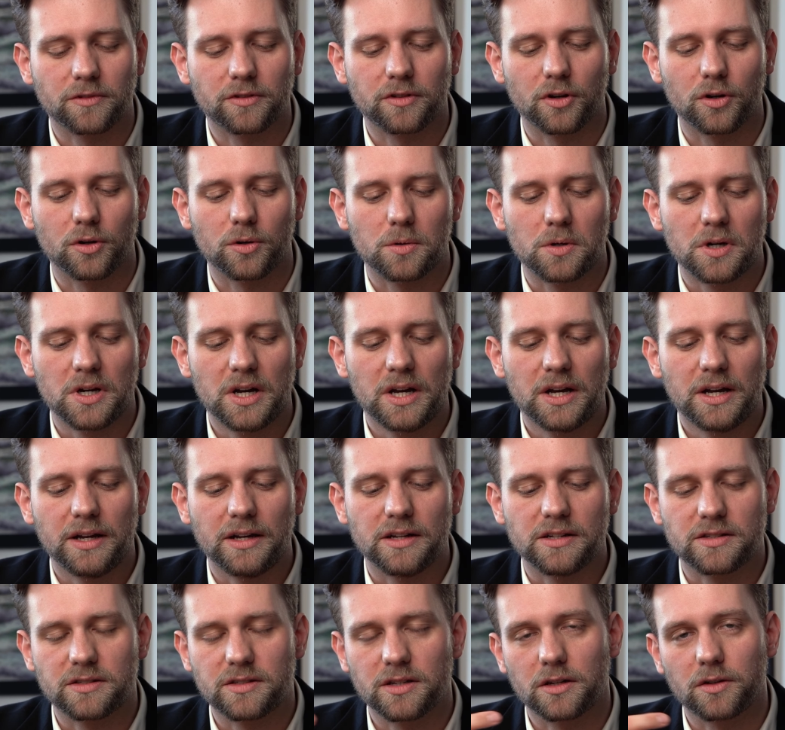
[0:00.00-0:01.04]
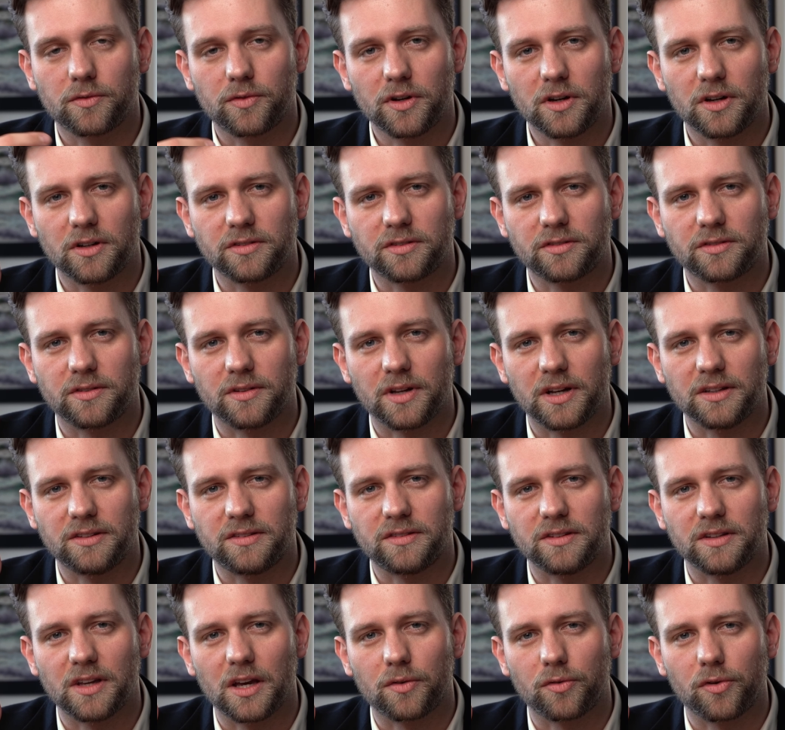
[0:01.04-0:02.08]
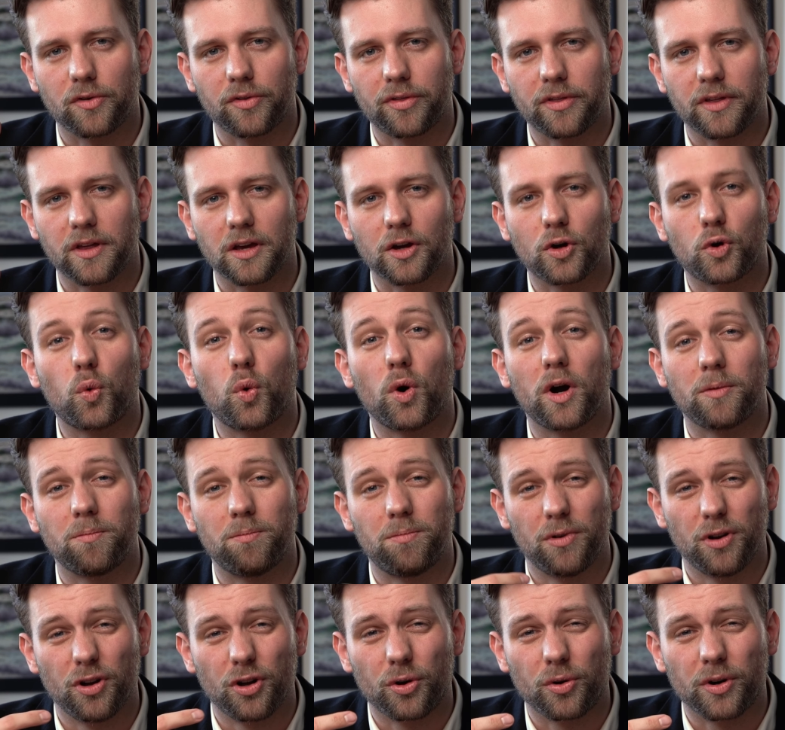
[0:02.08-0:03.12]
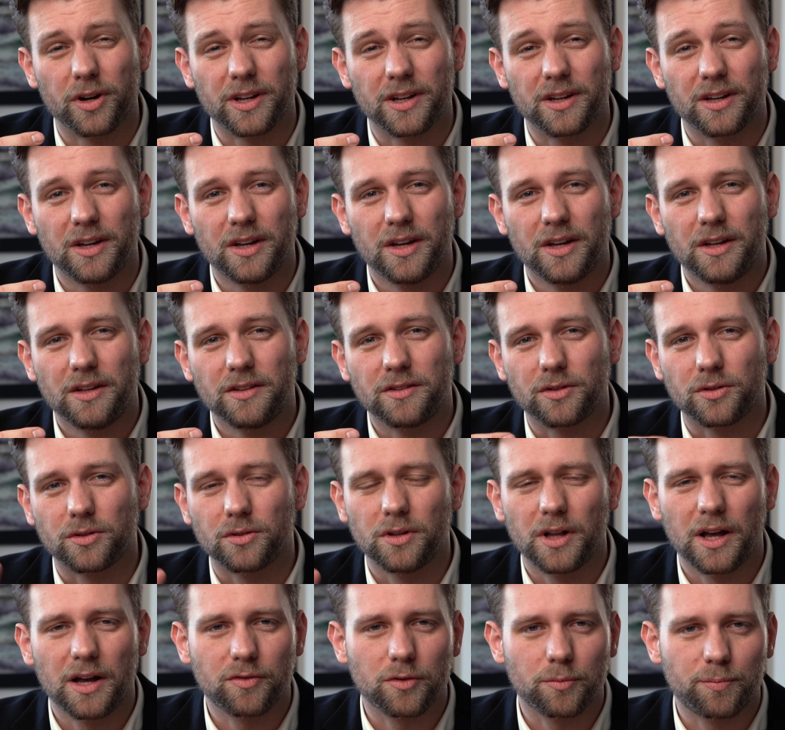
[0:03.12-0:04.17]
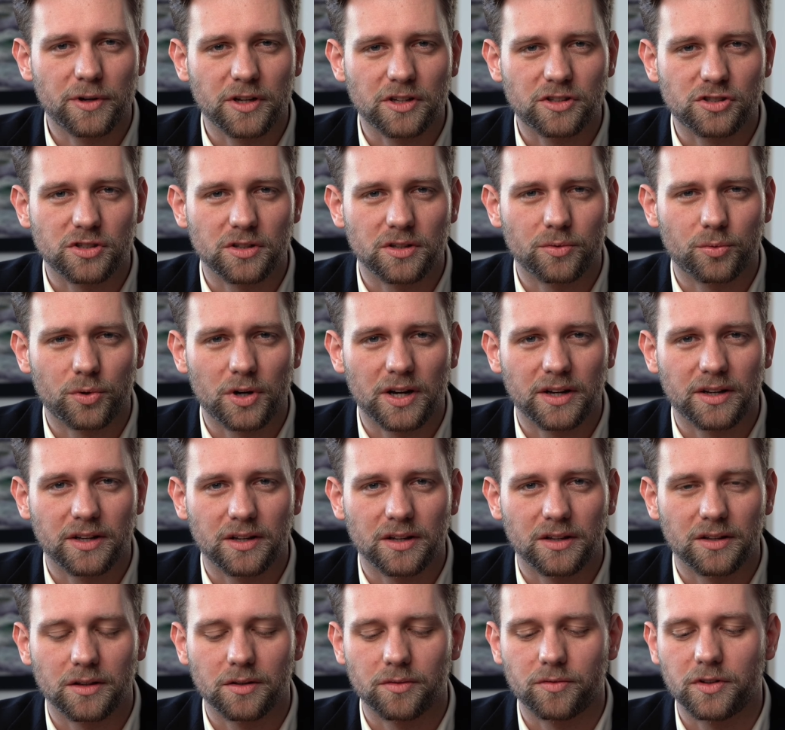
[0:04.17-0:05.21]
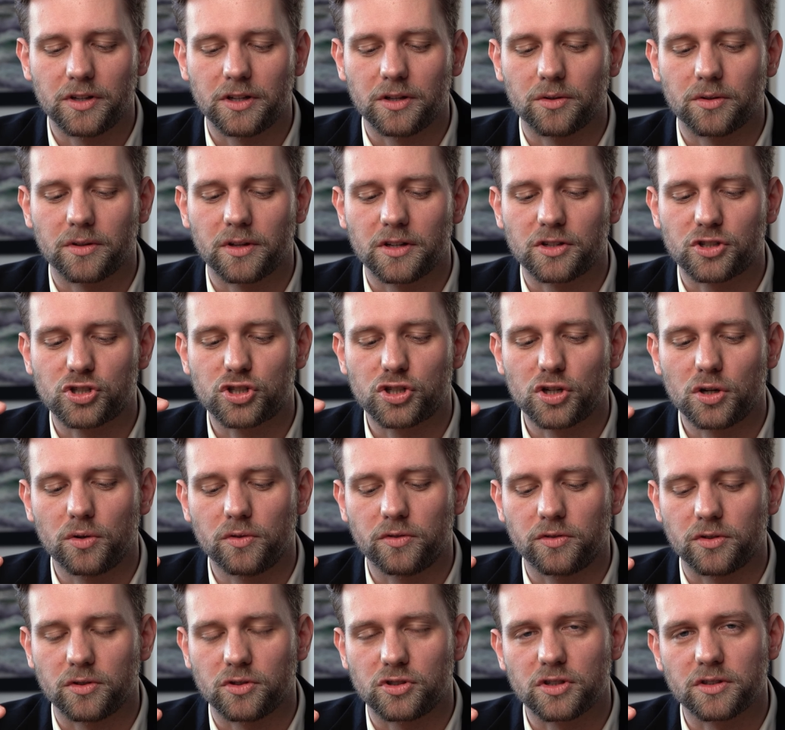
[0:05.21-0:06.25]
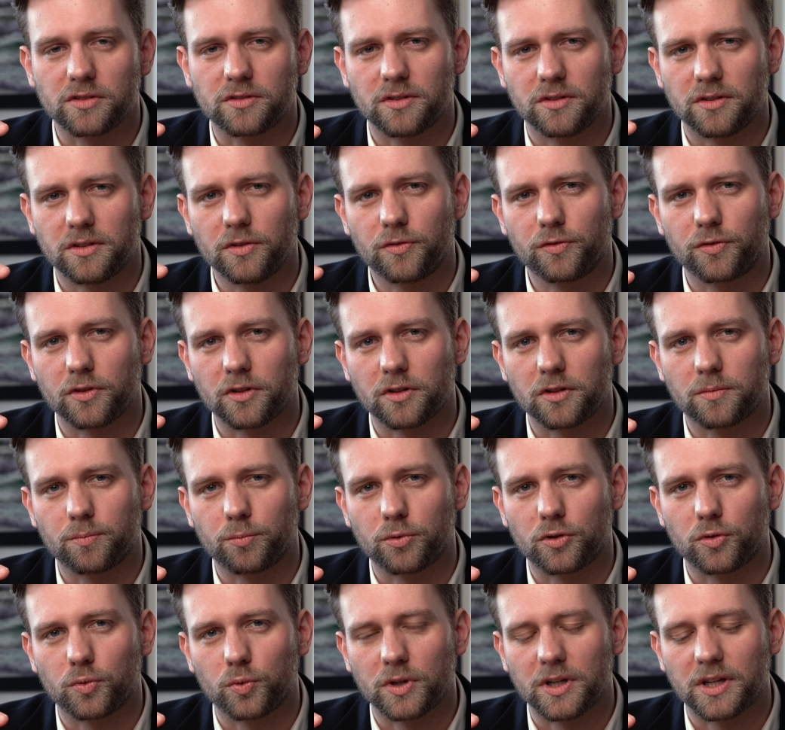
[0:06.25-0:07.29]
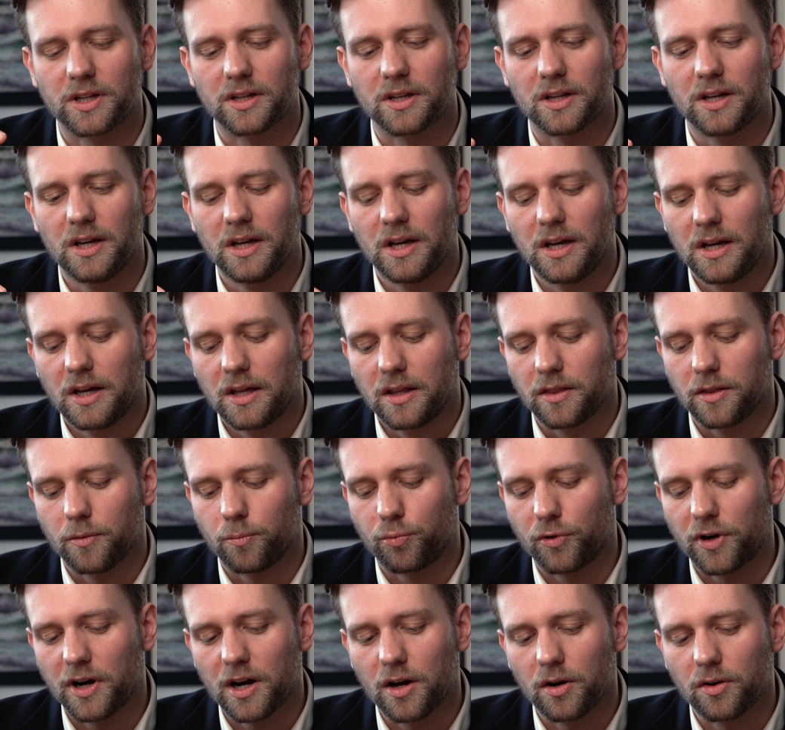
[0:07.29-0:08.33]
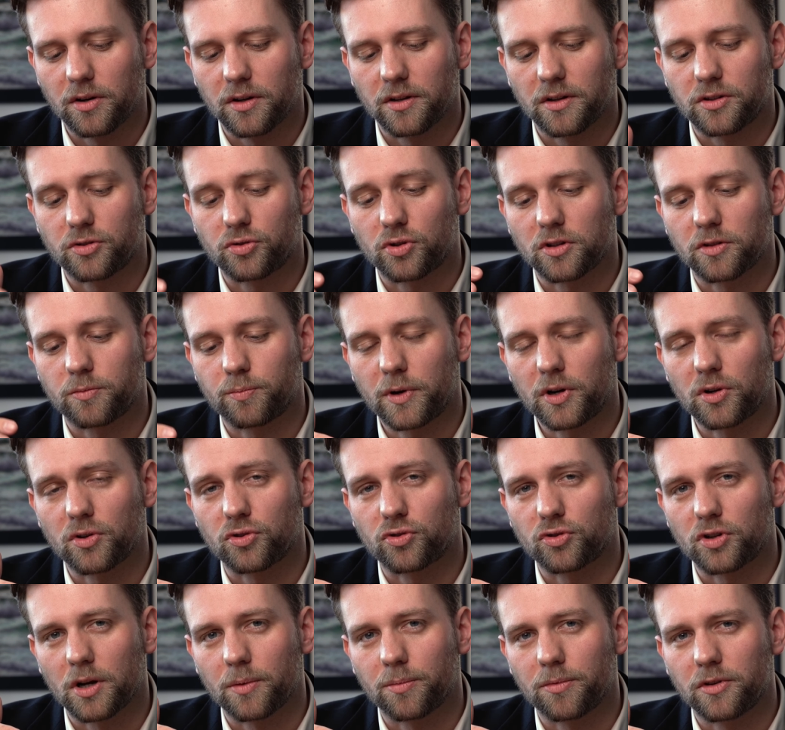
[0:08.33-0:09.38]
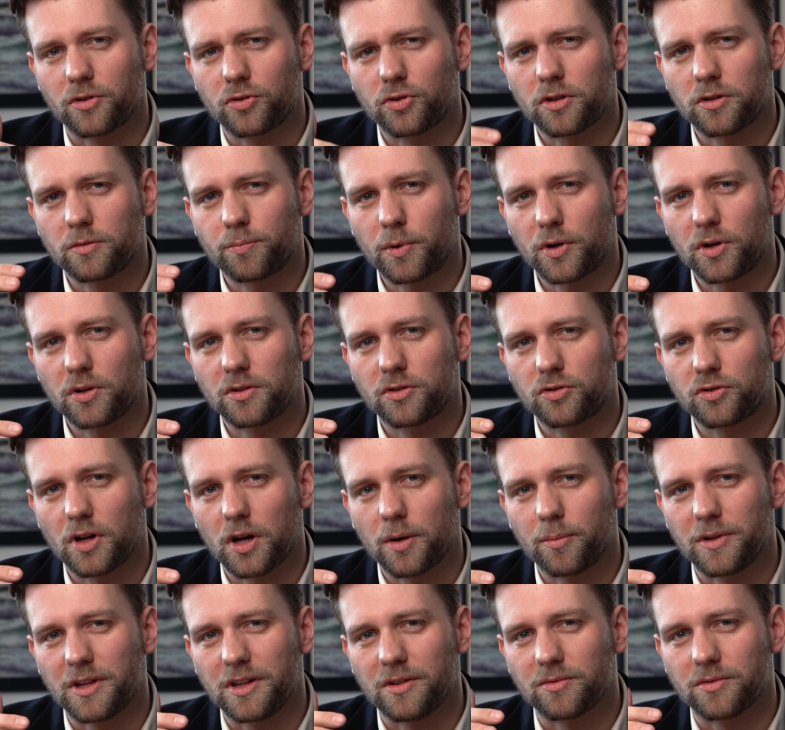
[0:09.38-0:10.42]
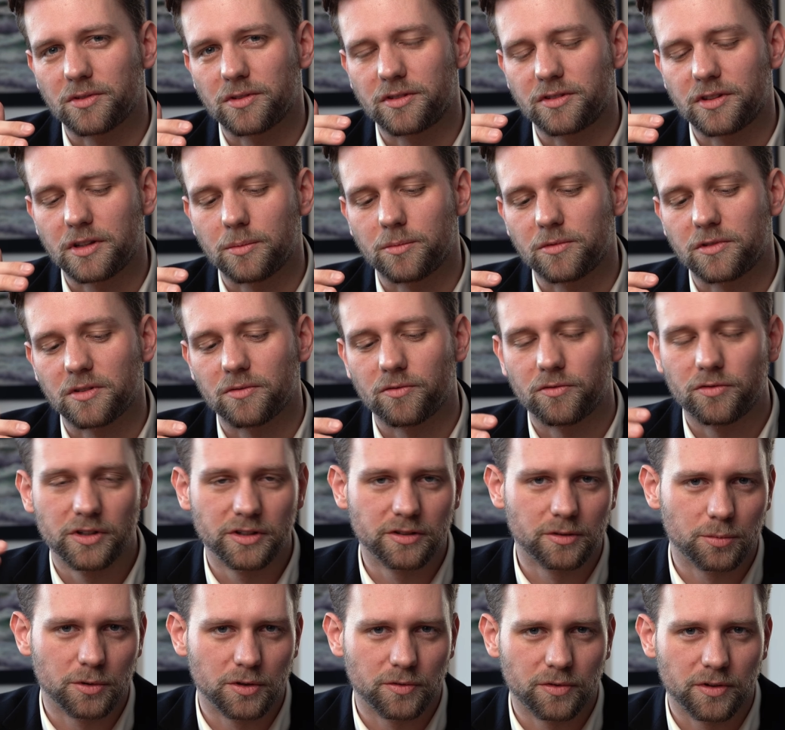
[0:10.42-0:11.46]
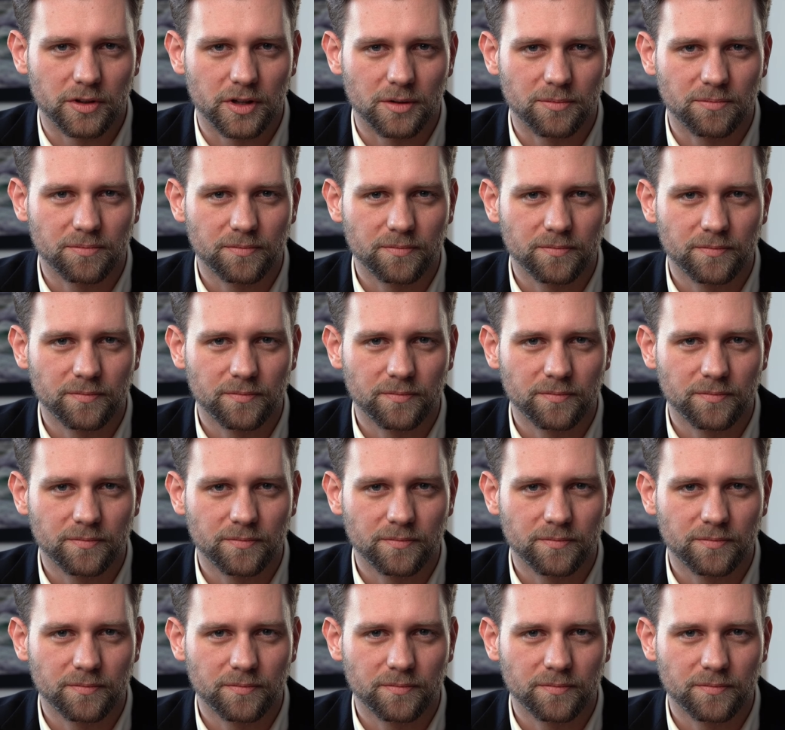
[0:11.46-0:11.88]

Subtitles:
So instead of us, they see everything quite blurry. So you'll have a picture right here in the video that shows you just the difference between the brown and the transparent trap. The transparent trap even seems invisible for them.